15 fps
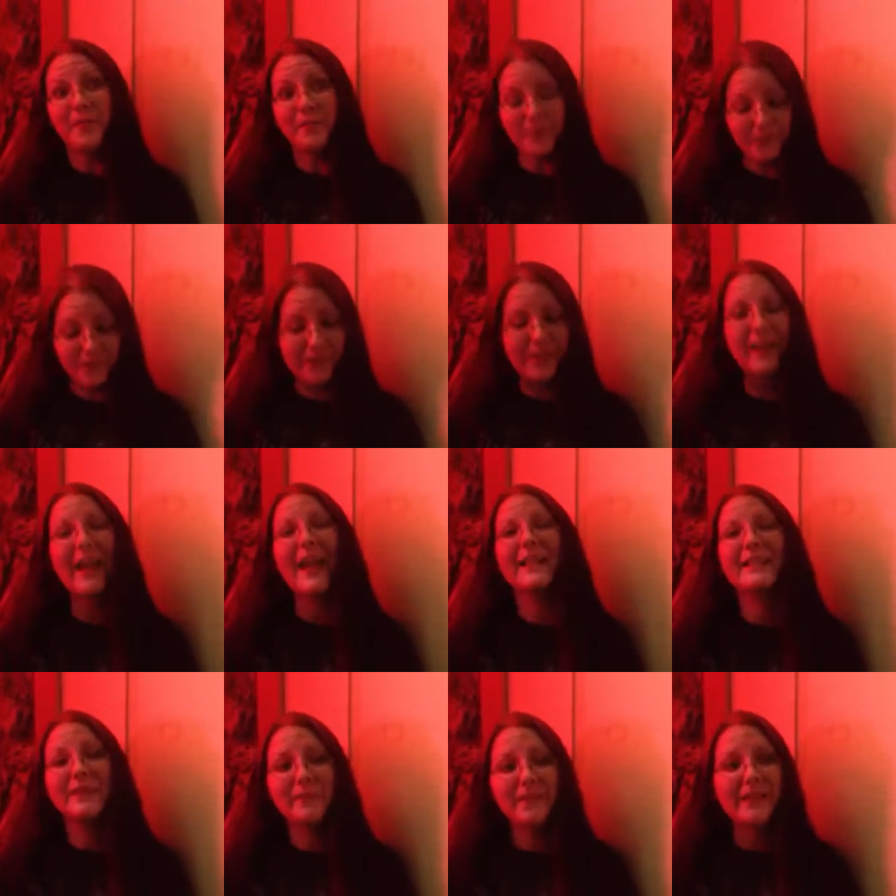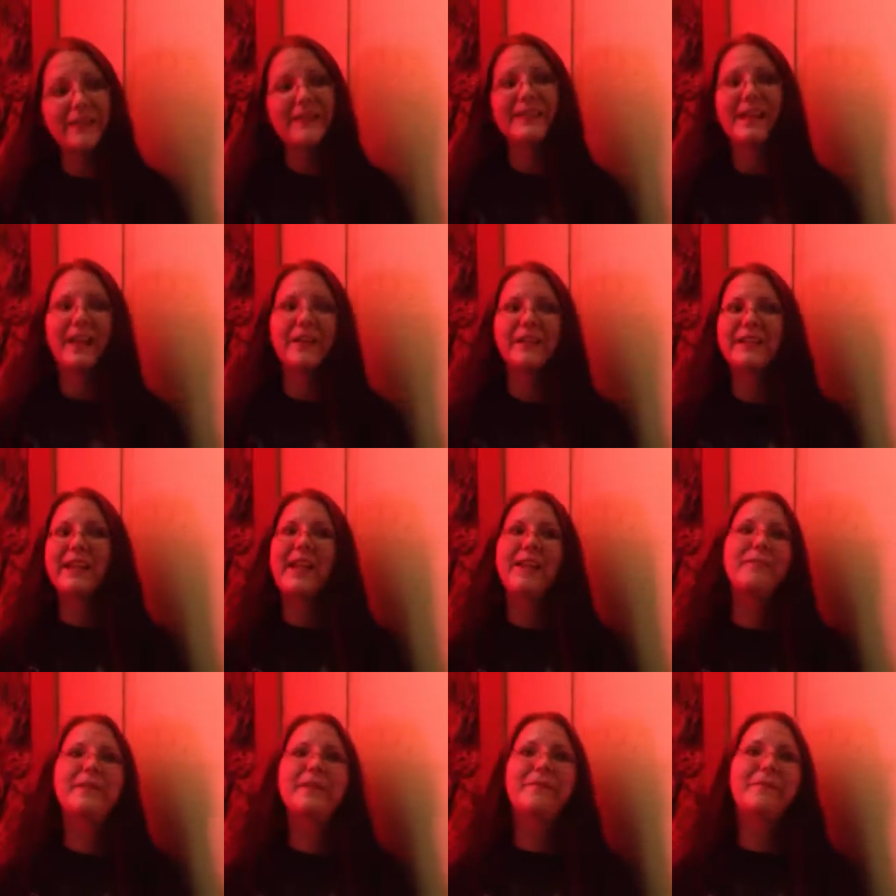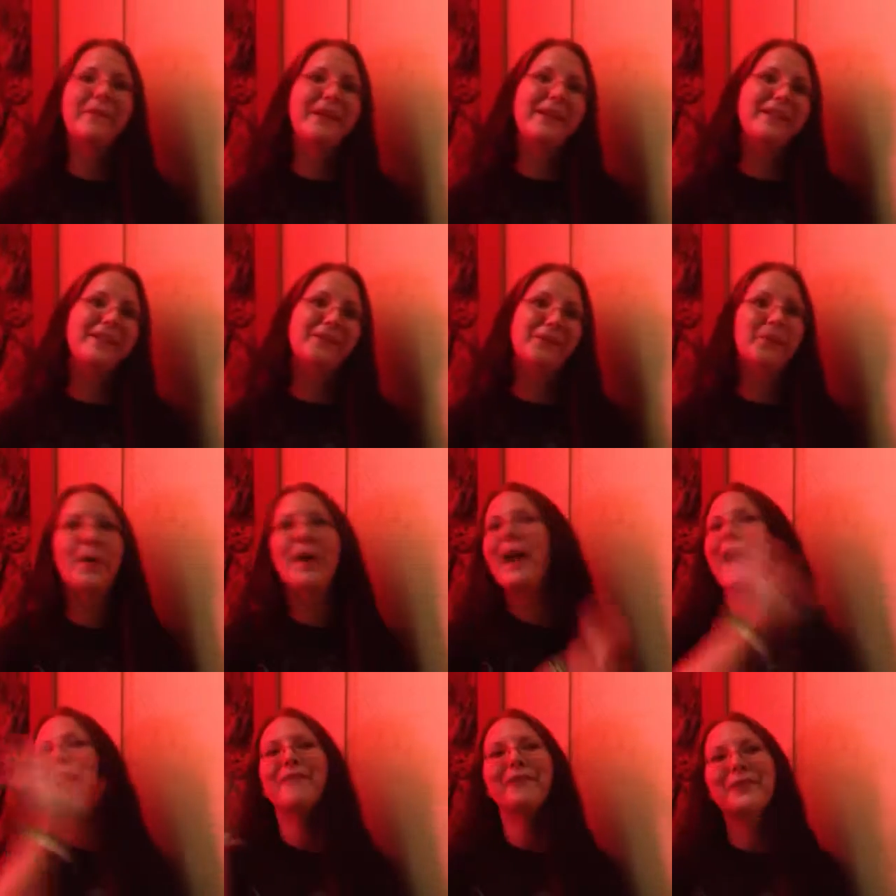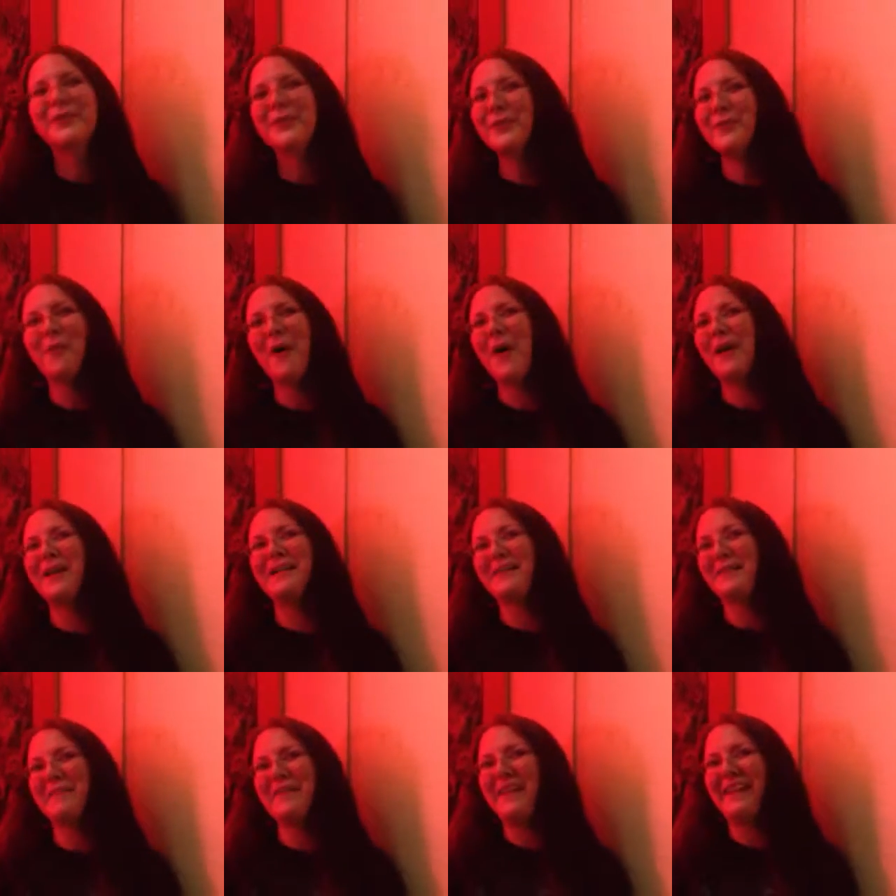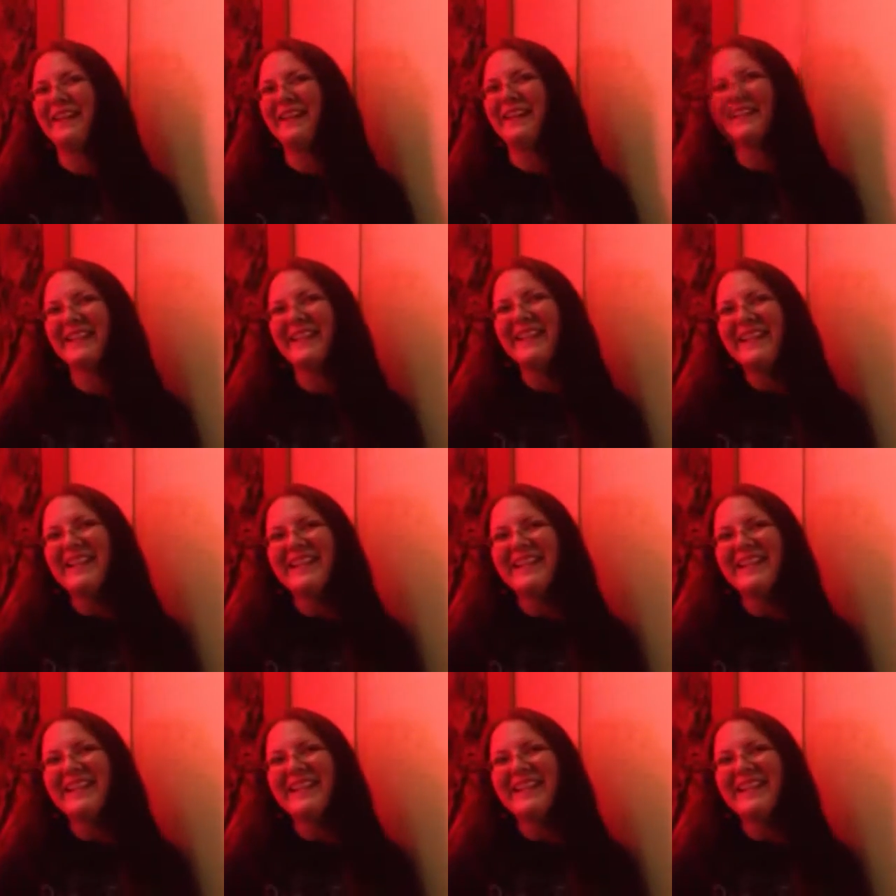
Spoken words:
Music, as it means, entertainment means whatever you want it to mean.